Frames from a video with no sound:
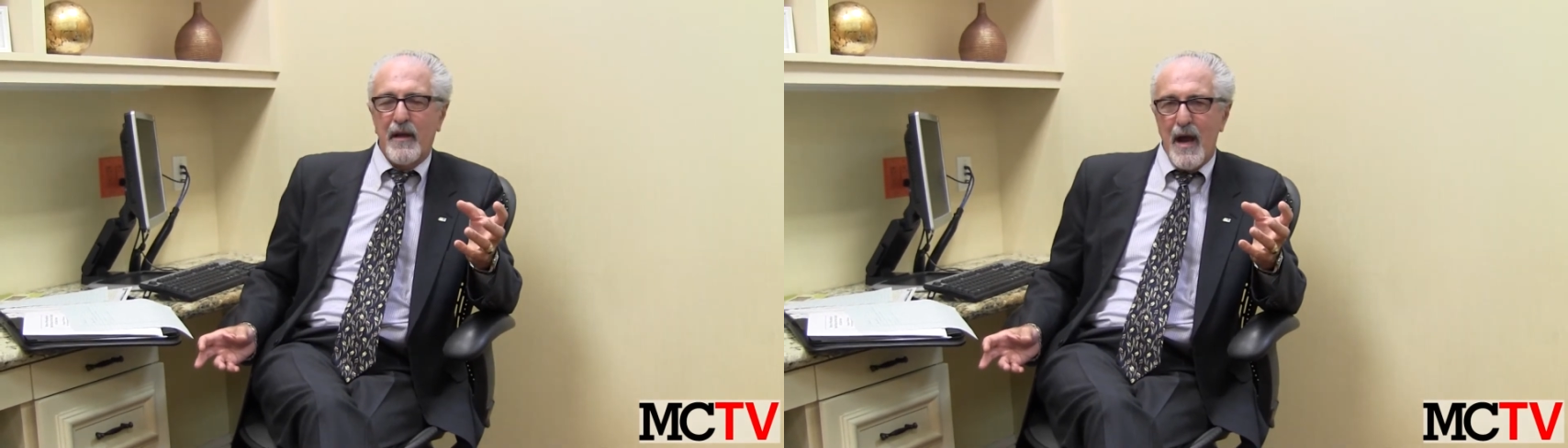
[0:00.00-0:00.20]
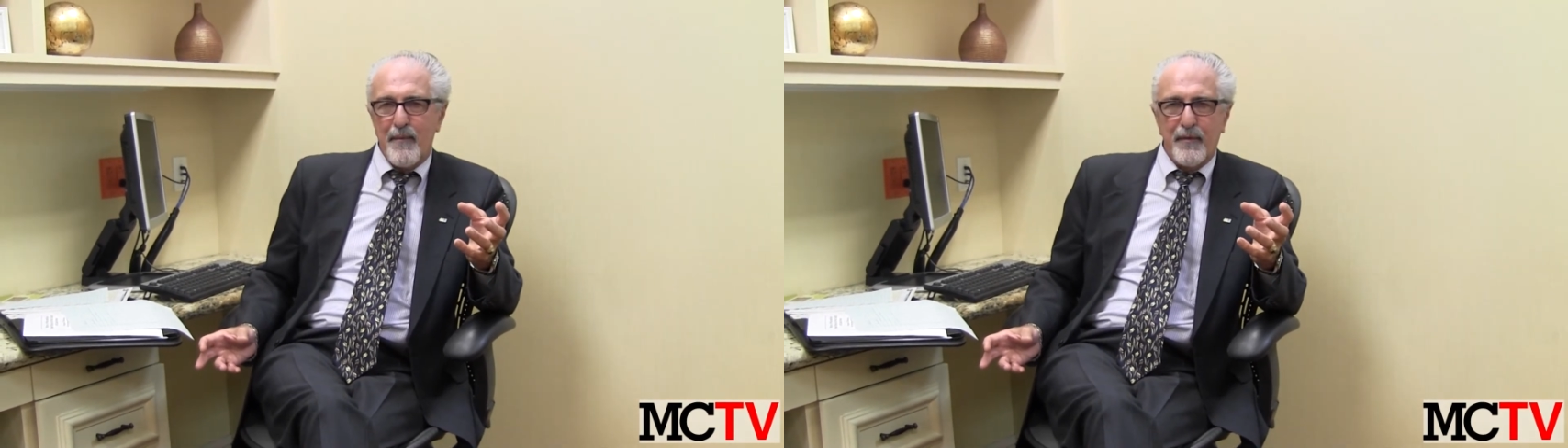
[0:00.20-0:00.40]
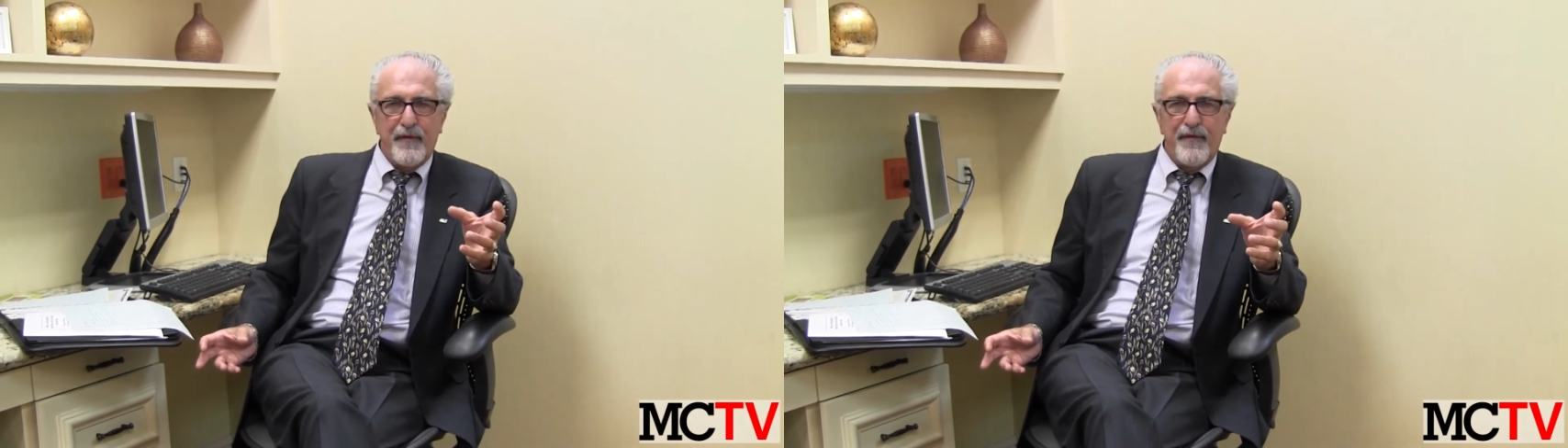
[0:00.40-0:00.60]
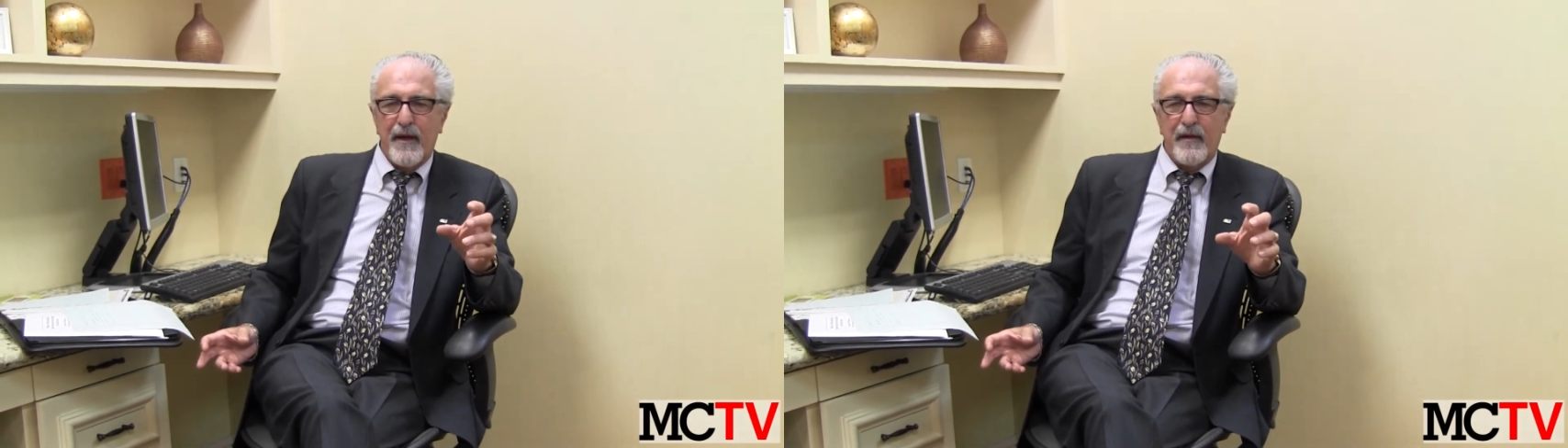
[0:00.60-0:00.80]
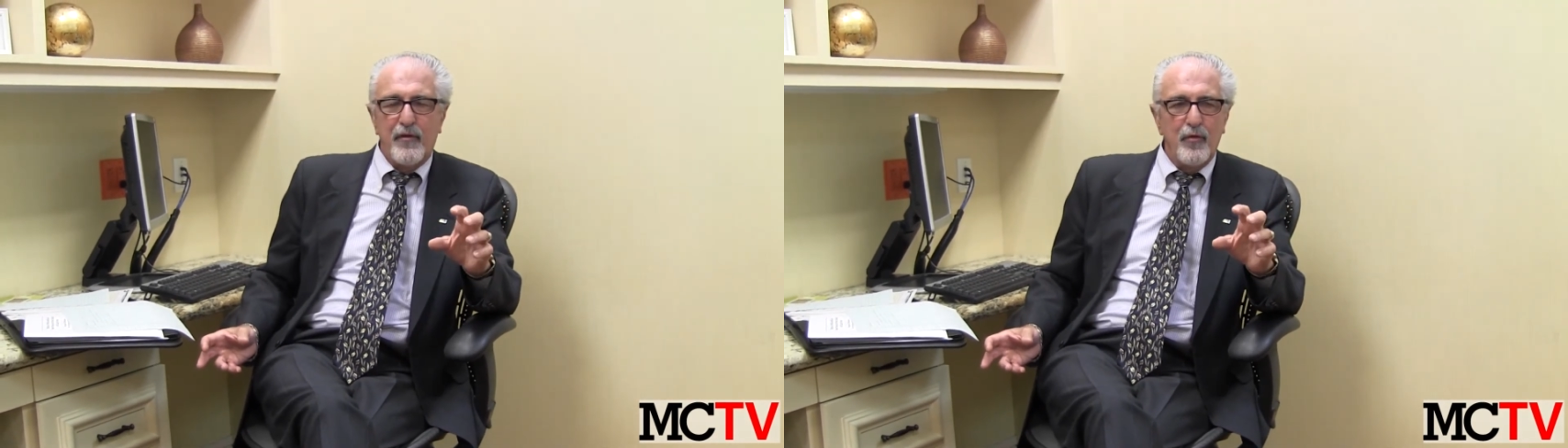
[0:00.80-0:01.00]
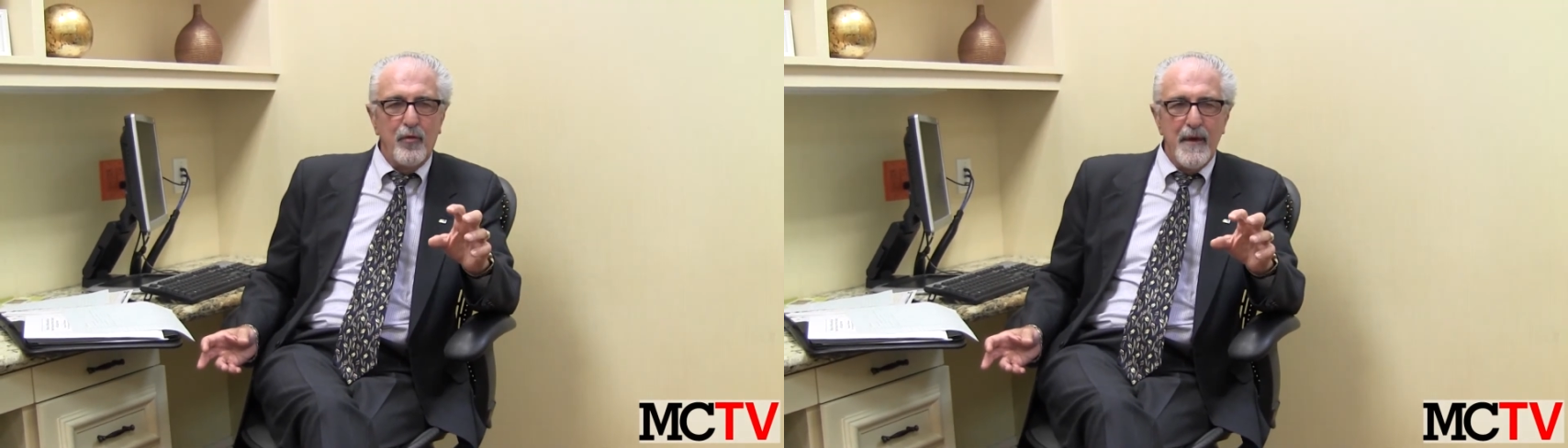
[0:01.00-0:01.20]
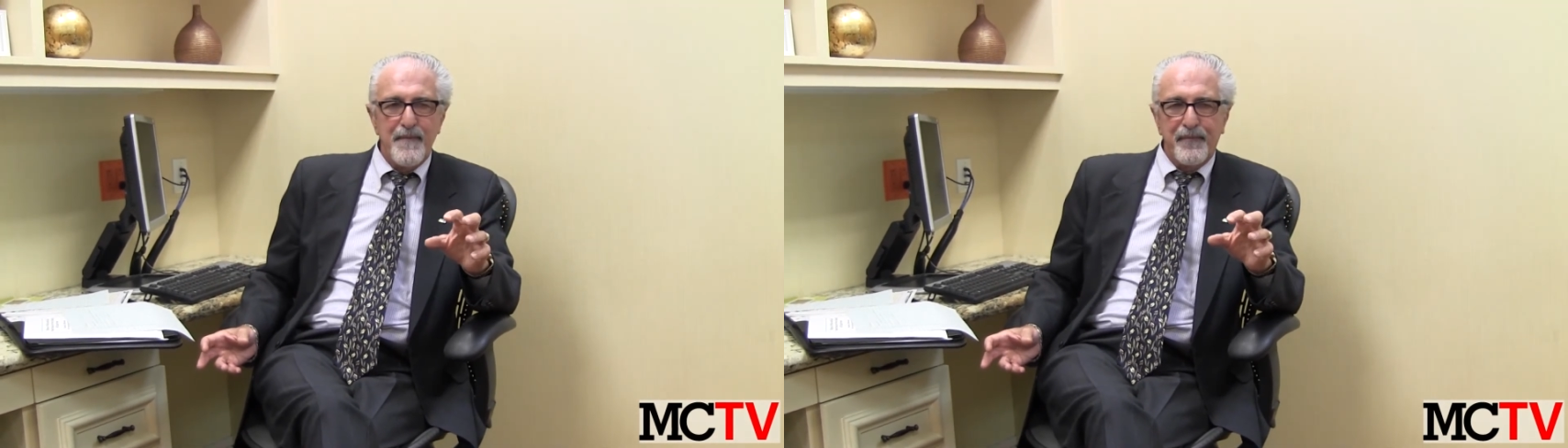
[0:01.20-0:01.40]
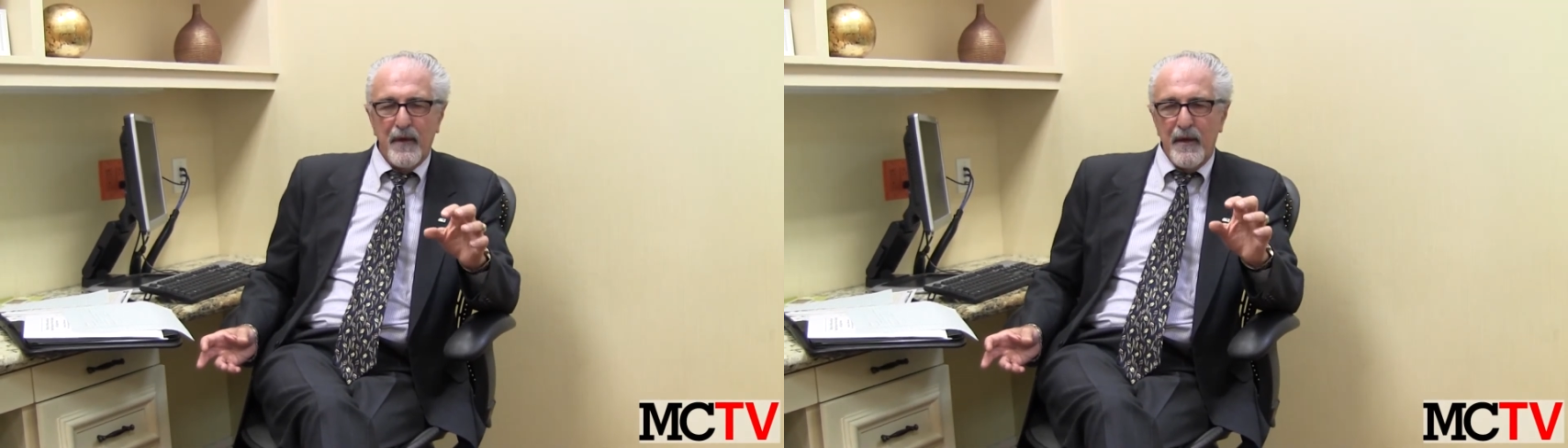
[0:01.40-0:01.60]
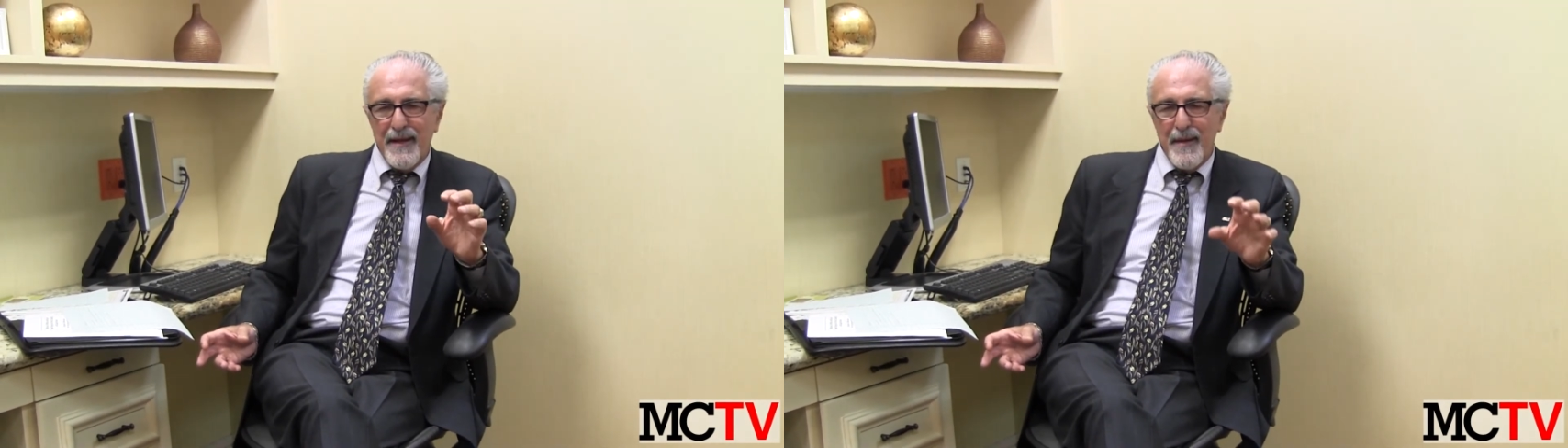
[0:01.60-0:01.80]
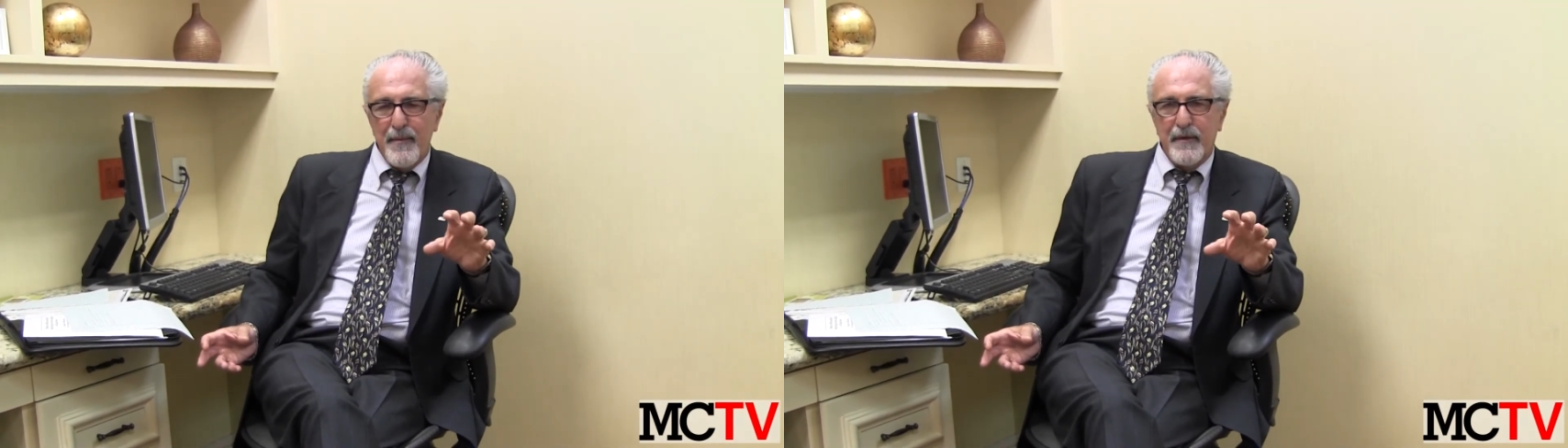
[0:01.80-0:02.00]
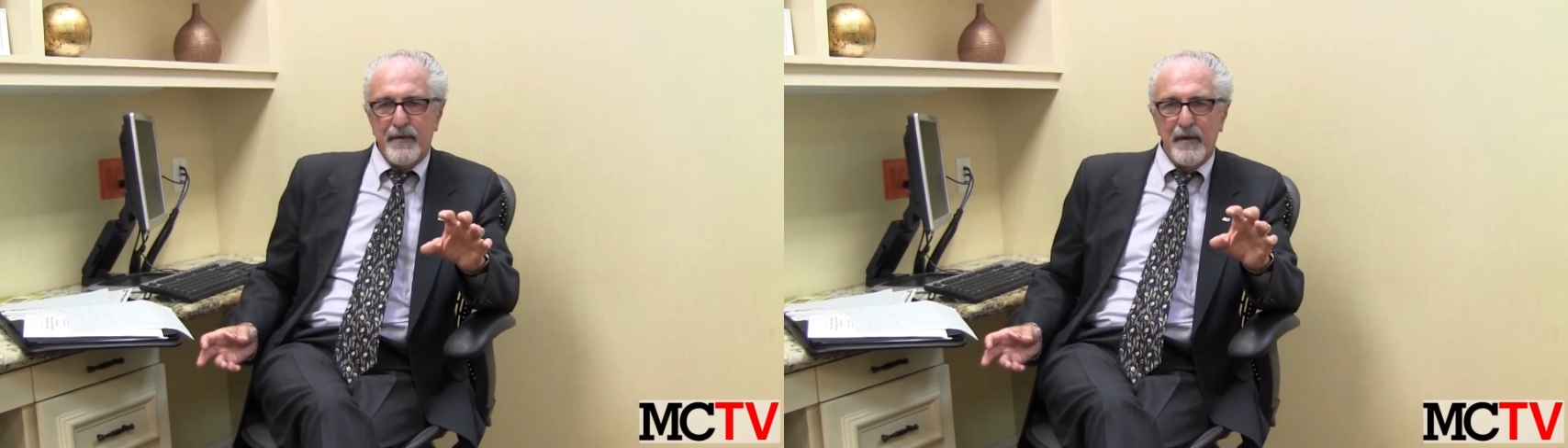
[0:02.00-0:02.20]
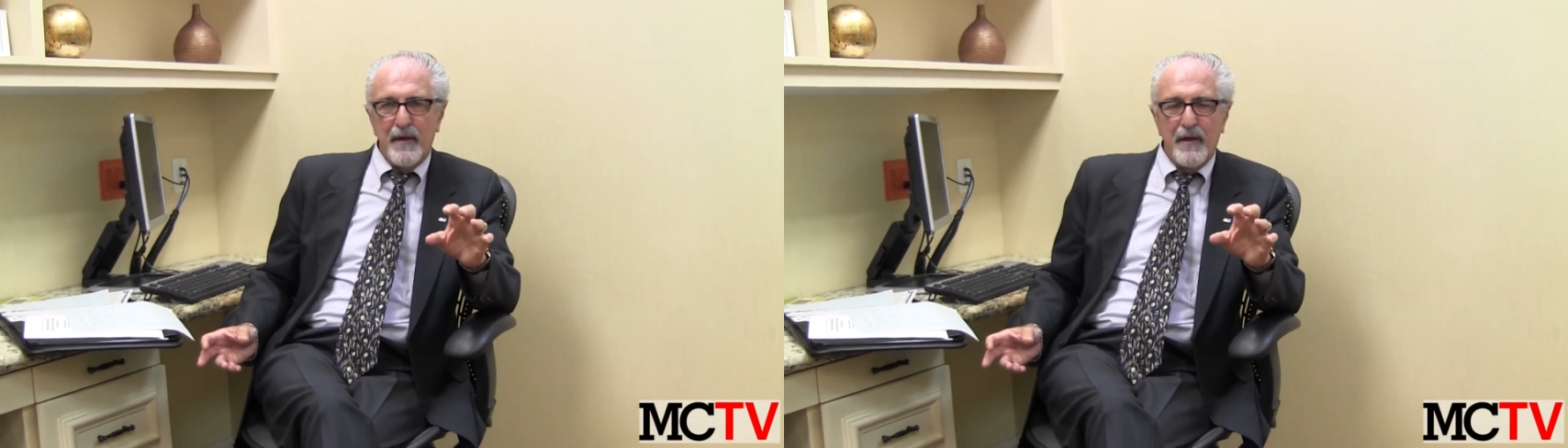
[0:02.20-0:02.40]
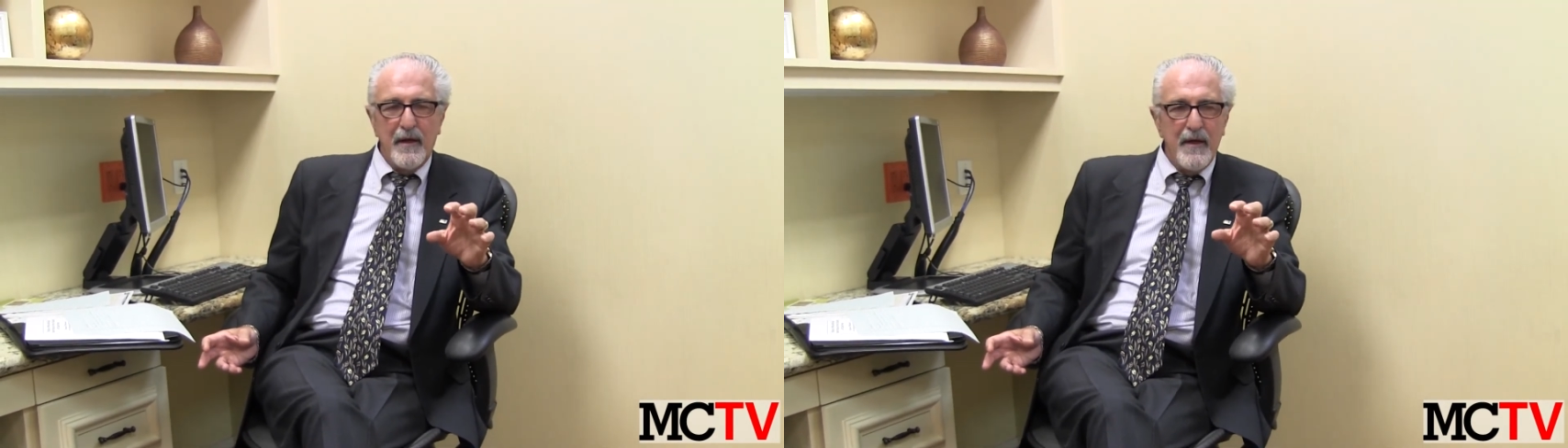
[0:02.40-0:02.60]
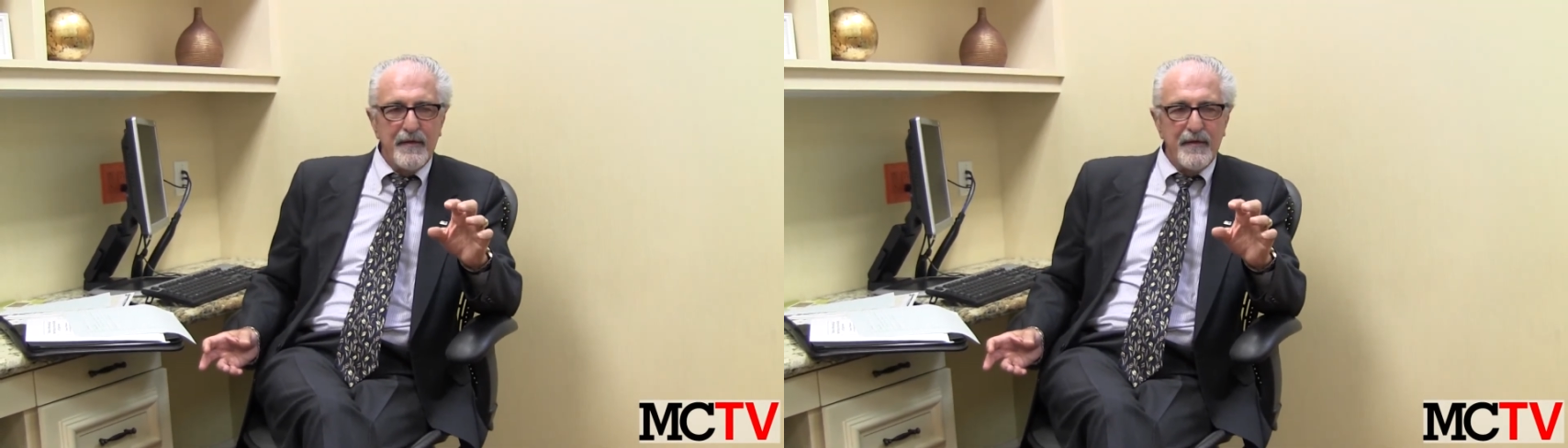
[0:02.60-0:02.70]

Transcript: copper's effect to inhibit uh,